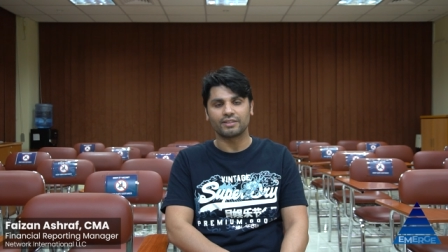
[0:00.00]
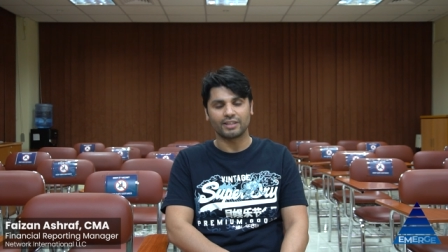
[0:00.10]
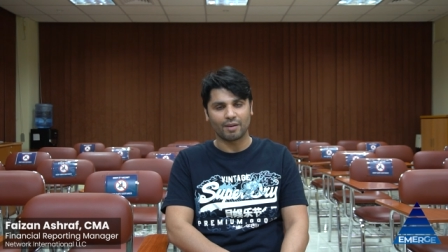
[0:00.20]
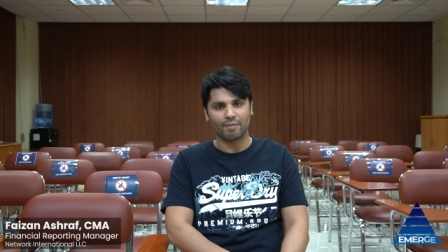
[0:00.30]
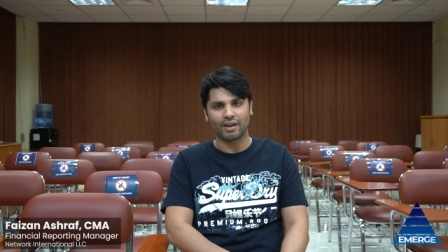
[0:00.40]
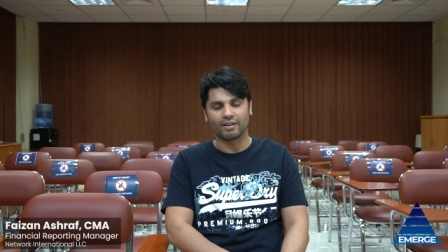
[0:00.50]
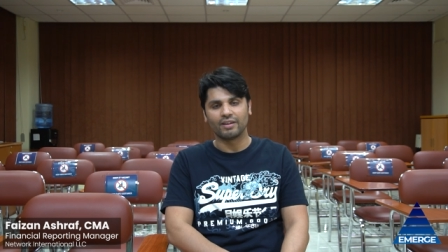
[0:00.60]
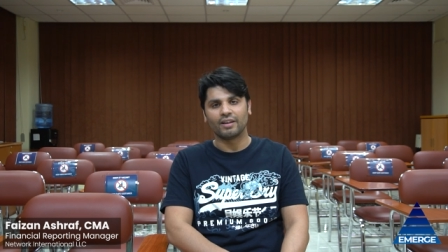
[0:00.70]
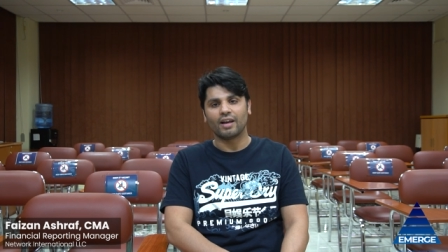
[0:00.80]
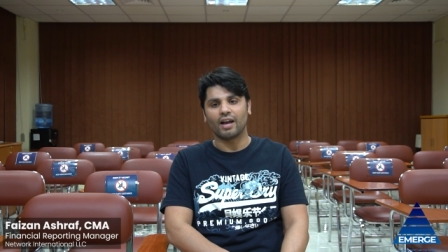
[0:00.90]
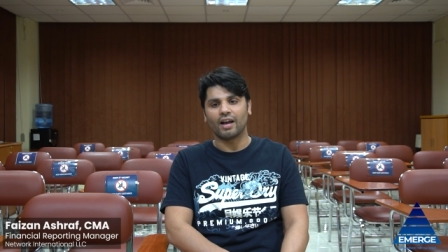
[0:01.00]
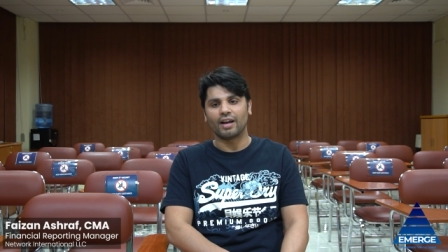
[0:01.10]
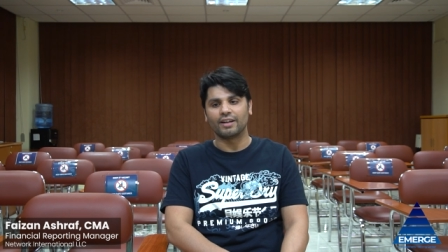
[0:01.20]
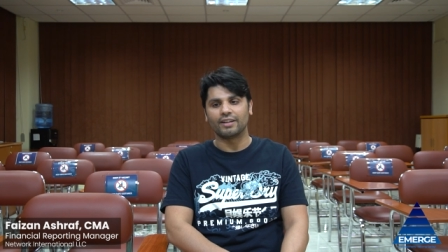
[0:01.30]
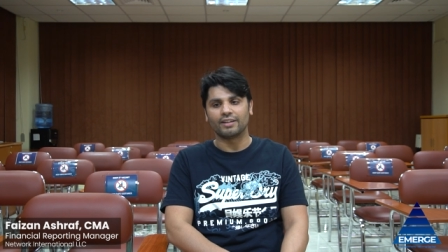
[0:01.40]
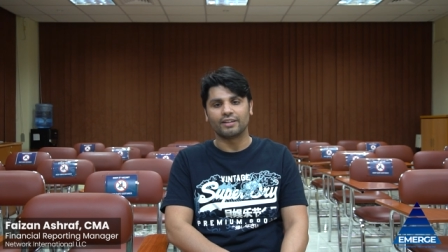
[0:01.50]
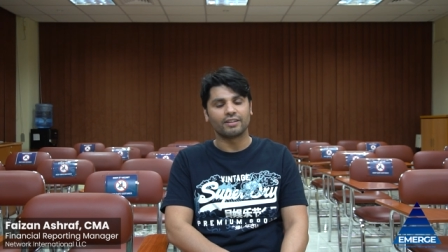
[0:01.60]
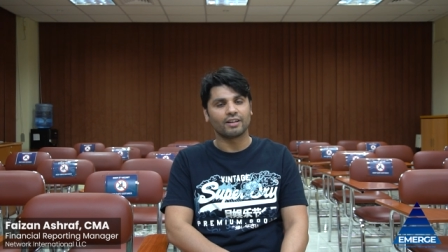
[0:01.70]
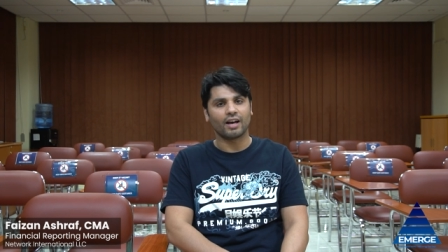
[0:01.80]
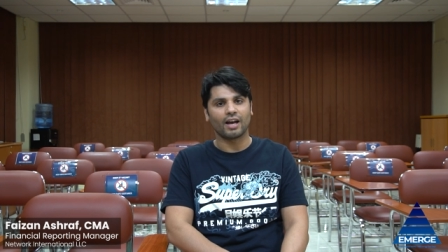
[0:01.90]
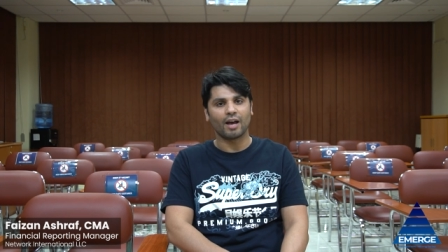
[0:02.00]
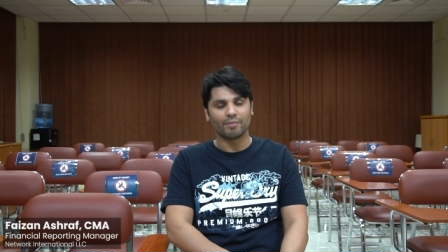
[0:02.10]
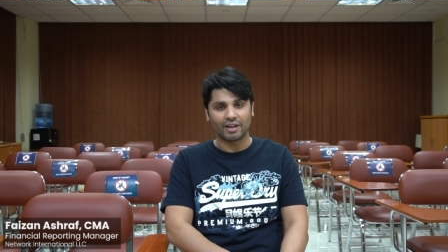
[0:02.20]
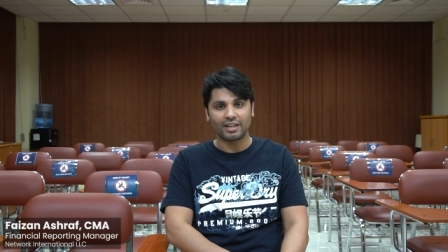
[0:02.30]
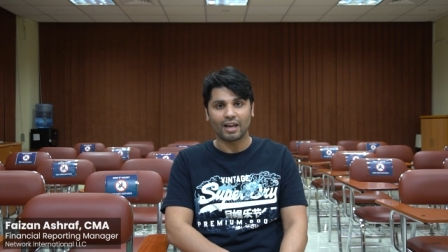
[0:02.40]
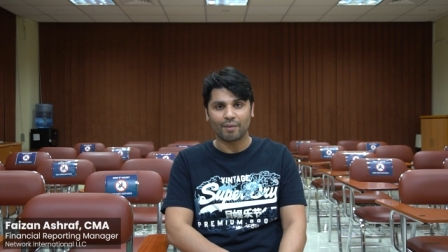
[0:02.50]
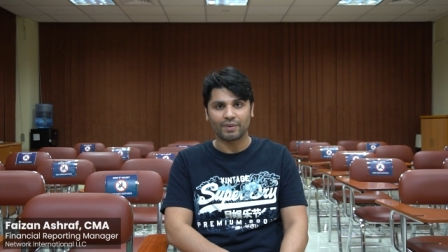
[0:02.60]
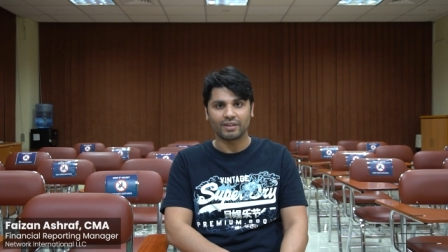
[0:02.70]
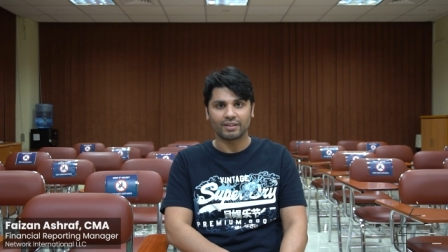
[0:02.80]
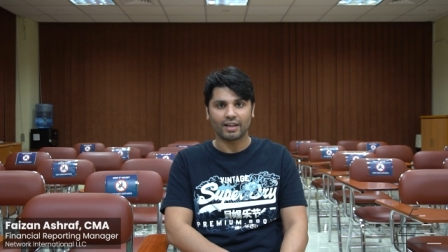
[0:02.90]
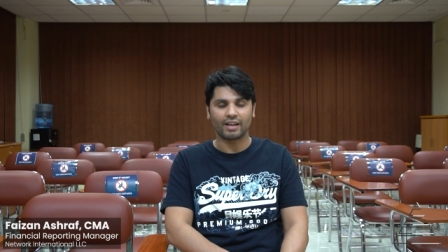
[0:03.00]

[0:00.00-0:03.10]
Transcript: CMA and I'm really happy